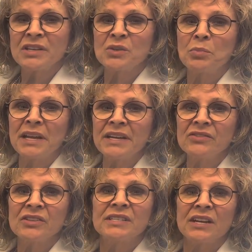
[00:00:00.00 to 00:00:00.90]
into
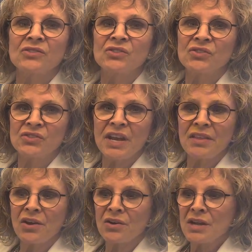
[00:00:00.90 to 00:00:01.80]
place, it tends to stay
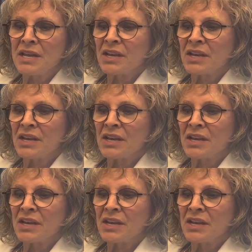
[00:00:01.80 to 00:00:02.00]
there,